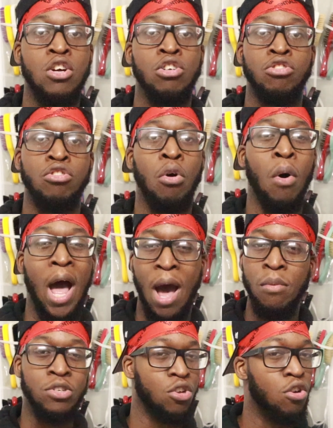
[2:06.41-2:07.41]
So
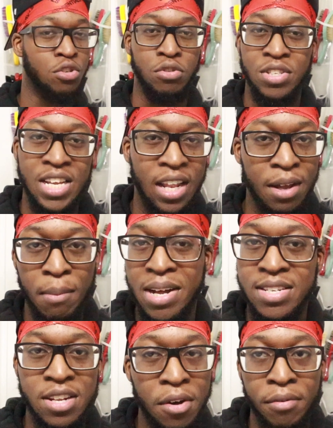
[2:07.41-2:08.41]
I was also telling
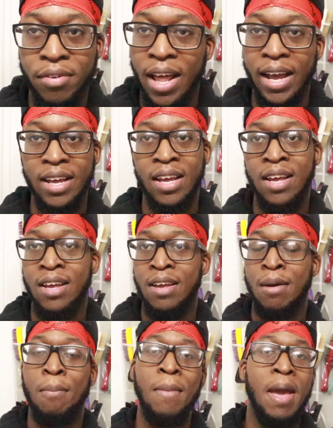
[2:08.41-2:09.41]
myself, like,
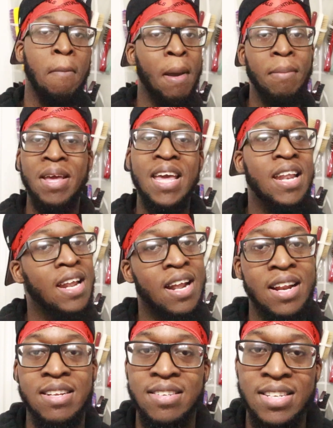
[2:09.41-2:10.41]
man, maybe he didn't
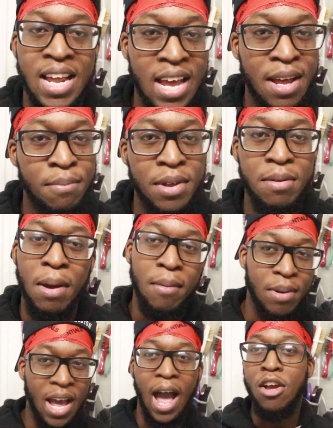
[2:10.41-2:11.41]
understand me.
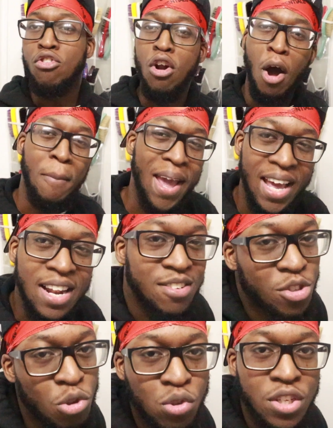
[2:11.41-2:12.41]
Maybe I, you know, I'm making
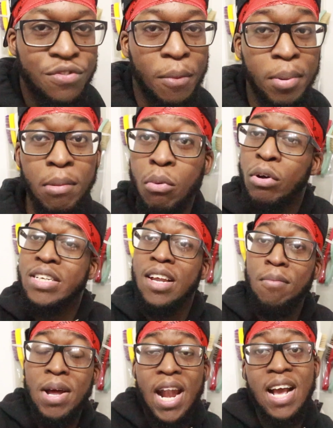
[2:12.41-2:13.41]
excuses for people because
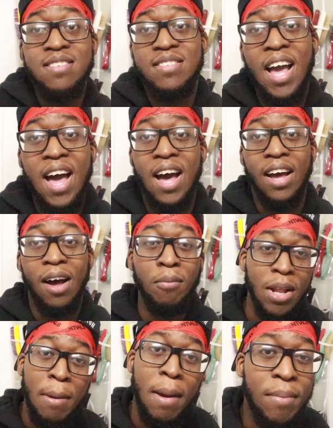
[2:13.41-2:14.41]
I'm a nice guy. I'm
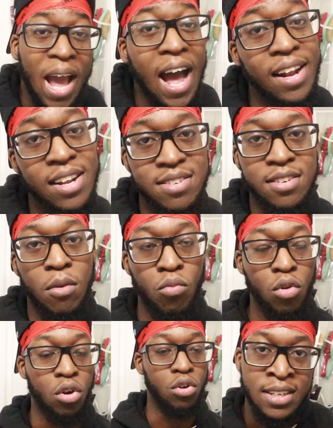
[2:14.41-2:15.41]
like, maybe I did something
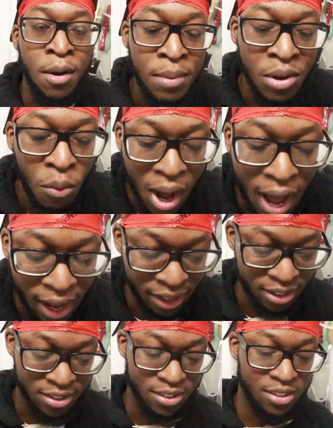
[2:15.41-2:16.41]
wrong. Tell me why.